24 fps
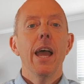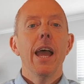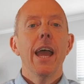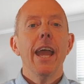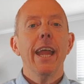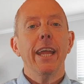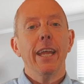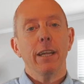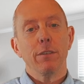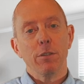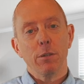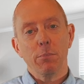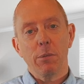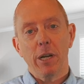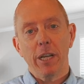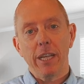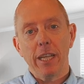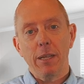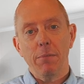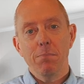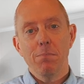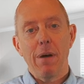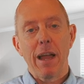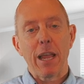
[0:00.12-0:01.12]
Hey
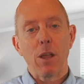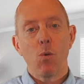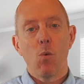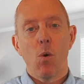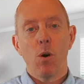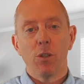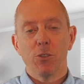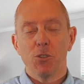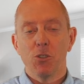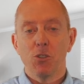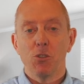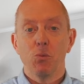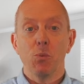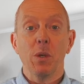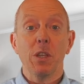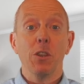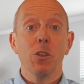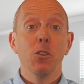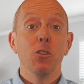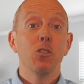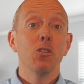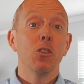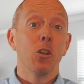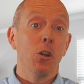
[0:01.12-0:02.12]
everybody, Mike Walters with
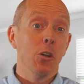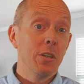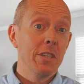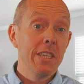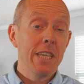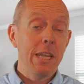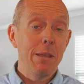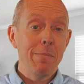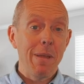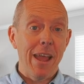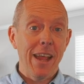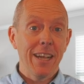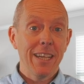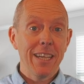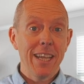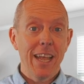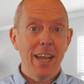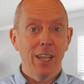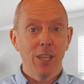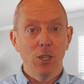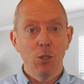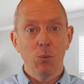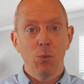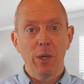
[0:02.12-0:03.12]
the Stern Team and
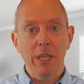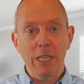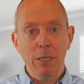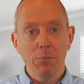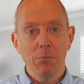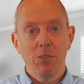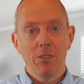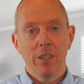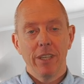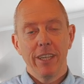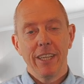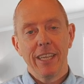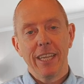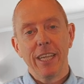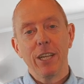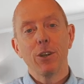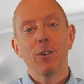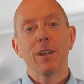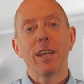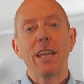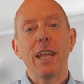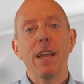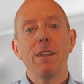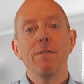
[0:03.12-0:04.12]
Keller Williams,
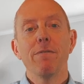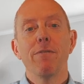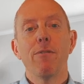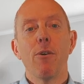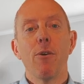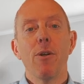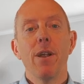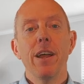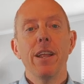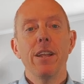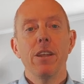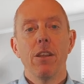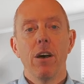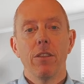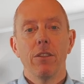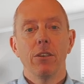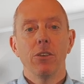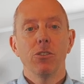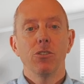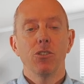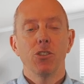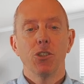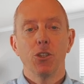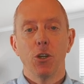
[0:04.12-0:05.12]
here again for
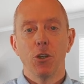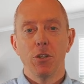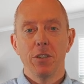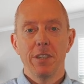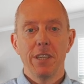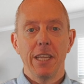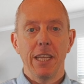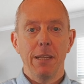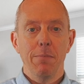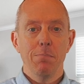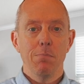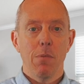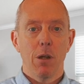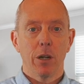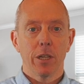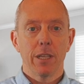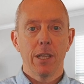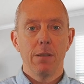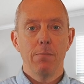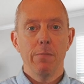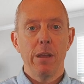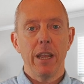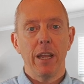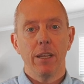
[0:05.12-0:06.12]
another Stern Team
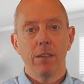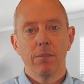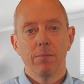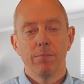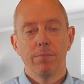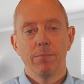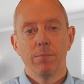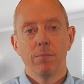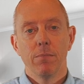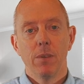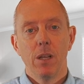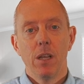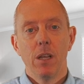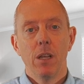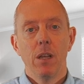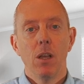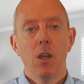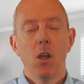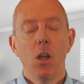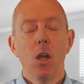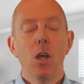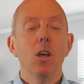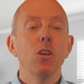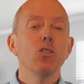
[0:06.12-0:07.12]
Market Minute.
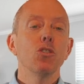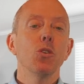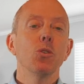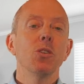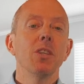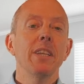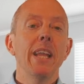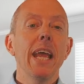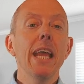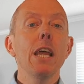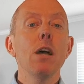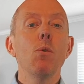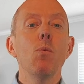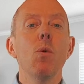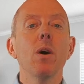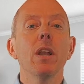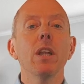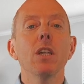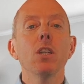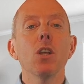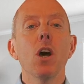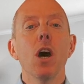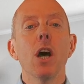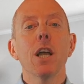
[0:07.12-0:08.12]
So today I want
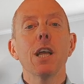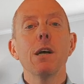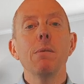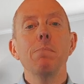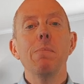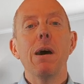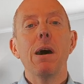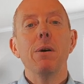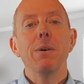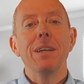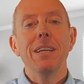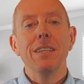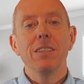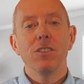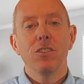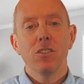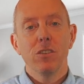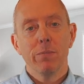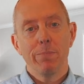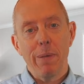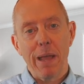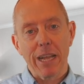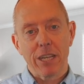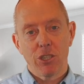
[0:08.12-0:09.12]
to talk about
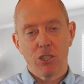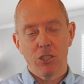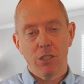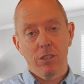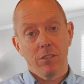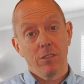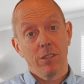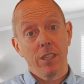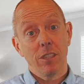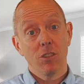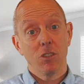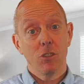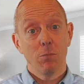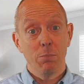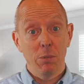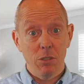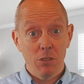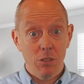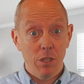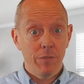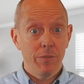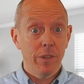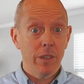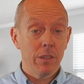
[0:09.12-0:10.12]
inspections and
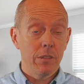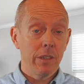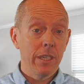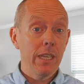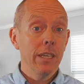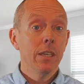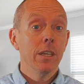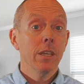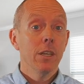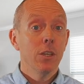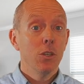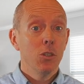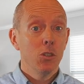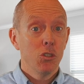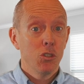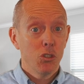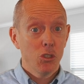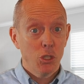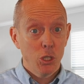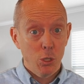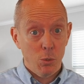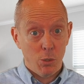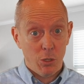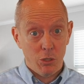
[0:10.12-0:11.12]
specifically
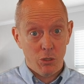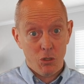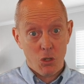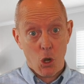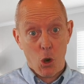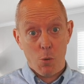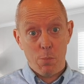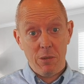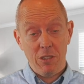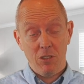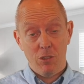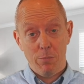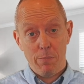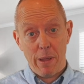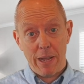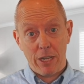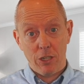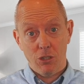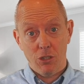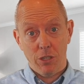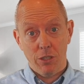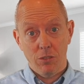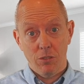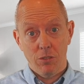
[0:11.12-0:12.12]
sewer scope
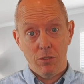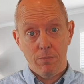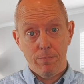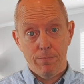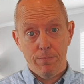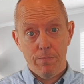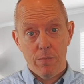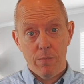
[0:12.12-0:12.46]
inspections.